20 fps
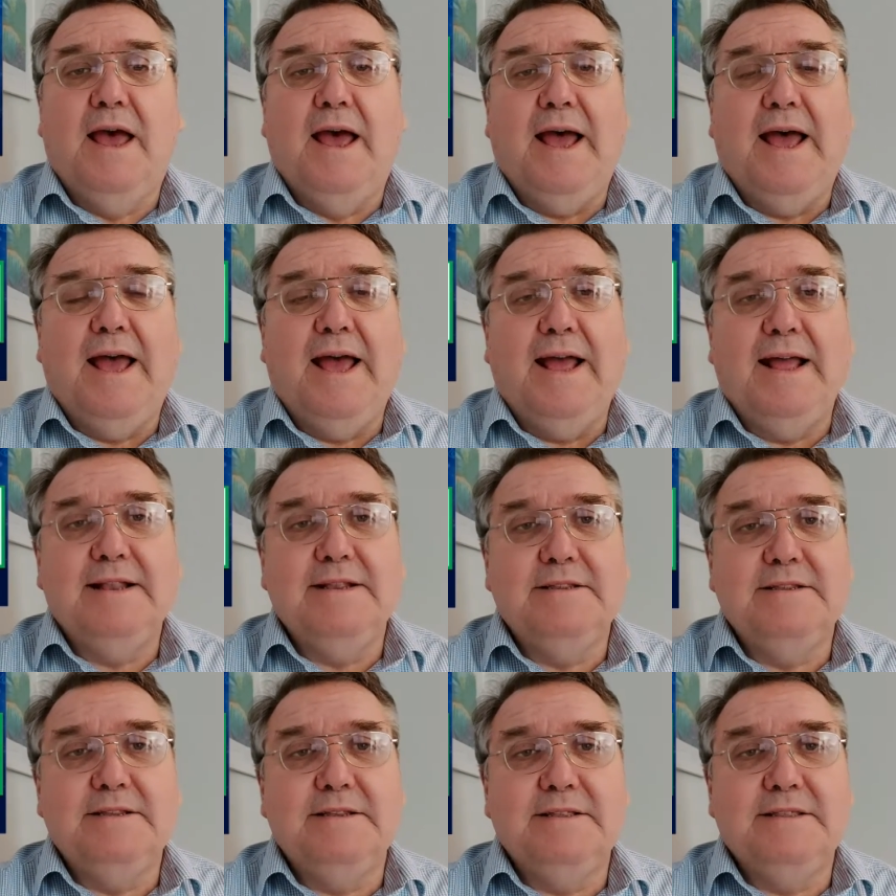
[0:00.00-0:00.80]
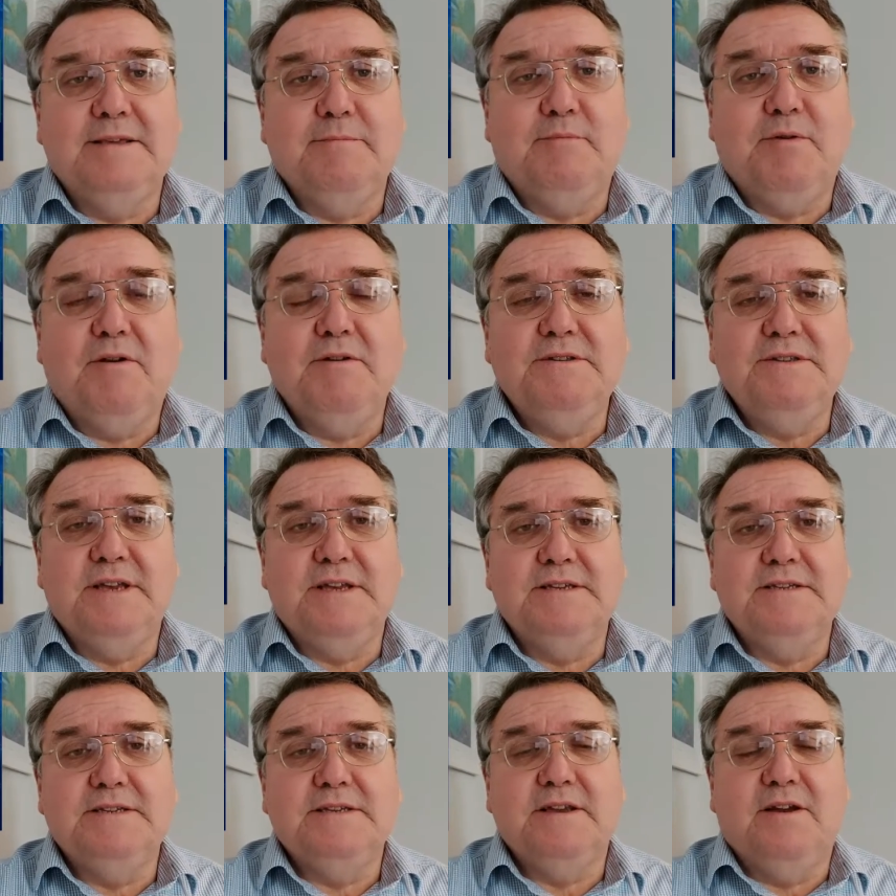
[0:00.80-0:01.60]
And the
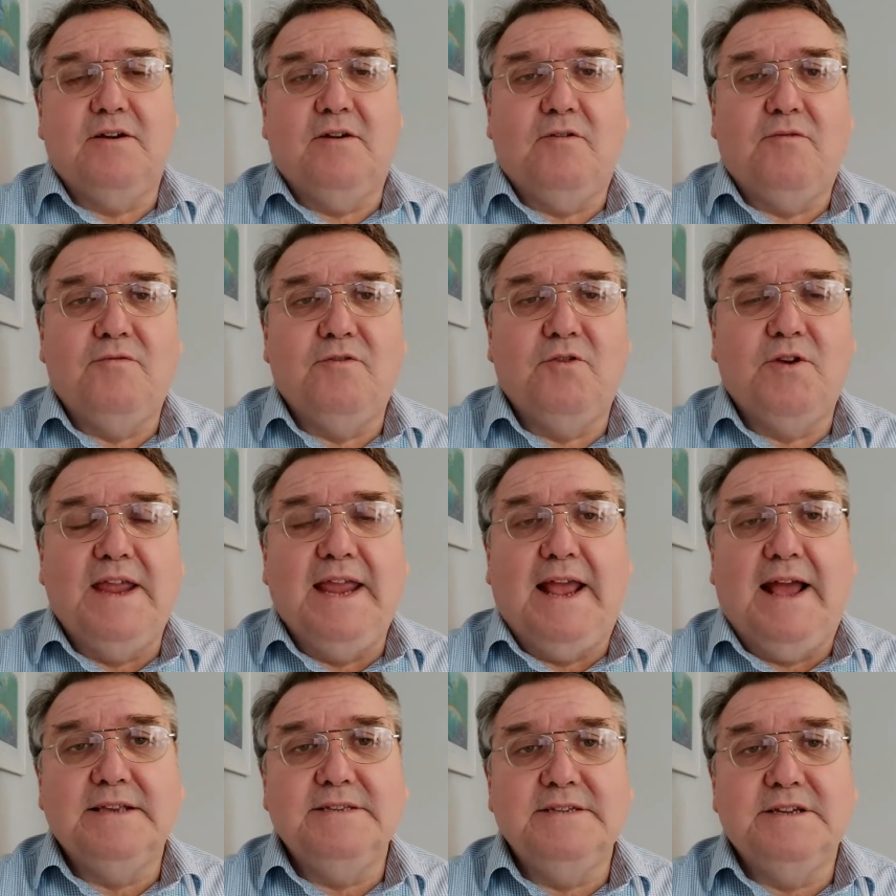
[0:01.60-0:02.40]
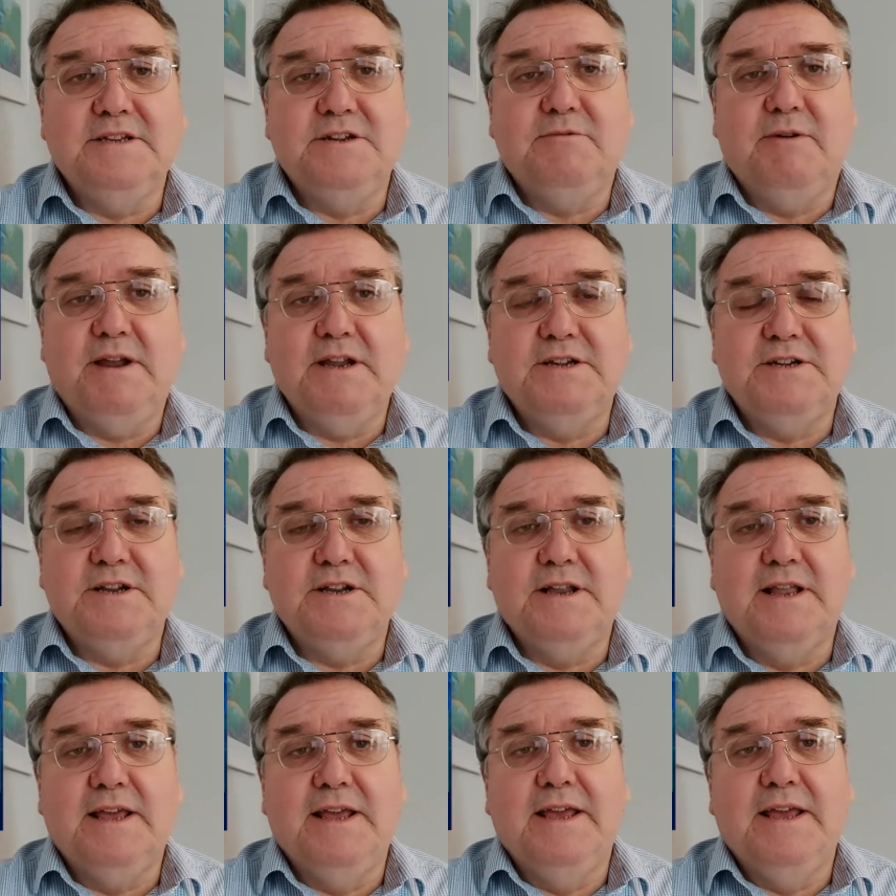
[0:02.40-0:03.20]
process of looking at a
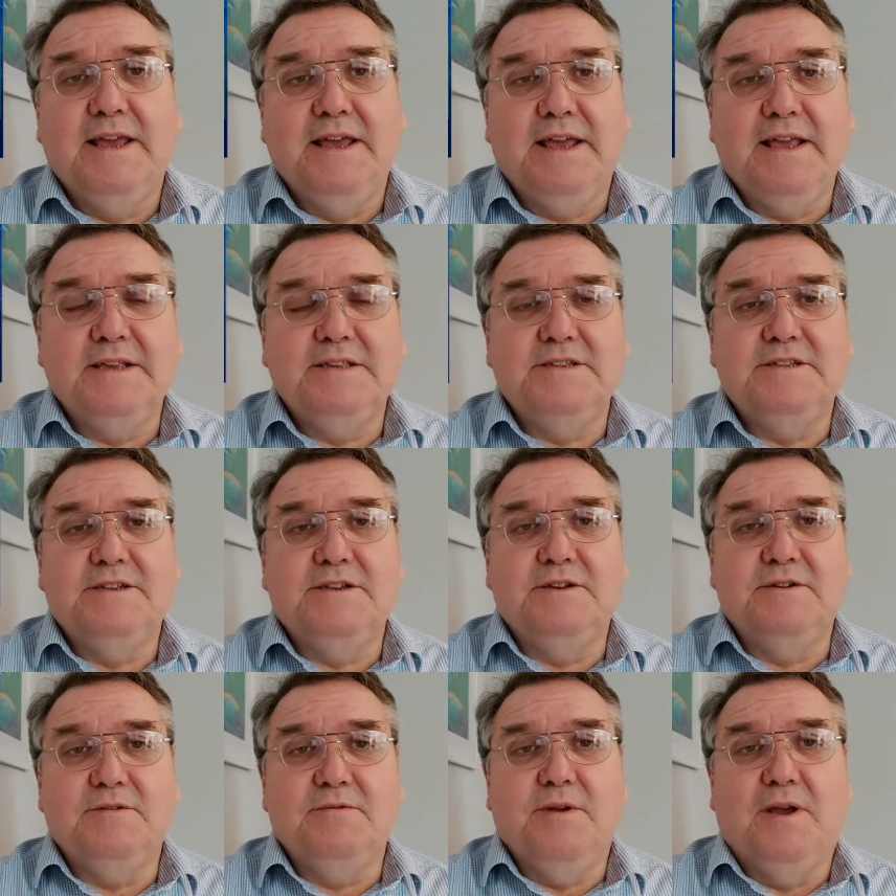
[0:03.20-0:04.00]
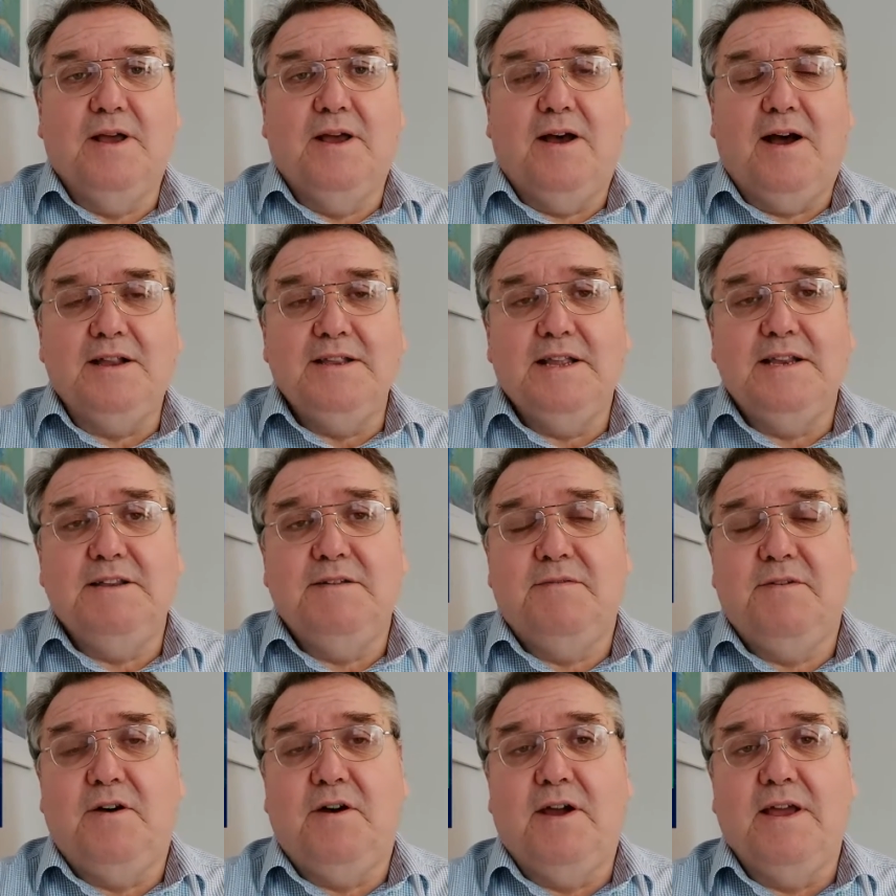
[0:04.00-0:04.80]
situation is to
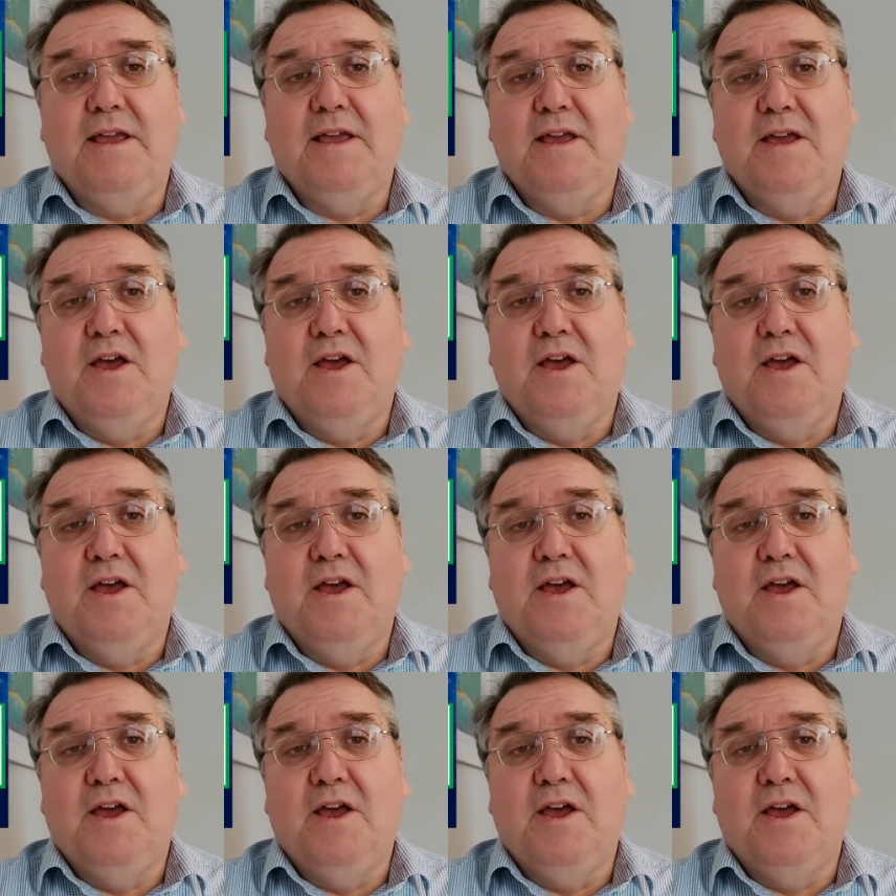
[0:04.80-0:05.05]
identify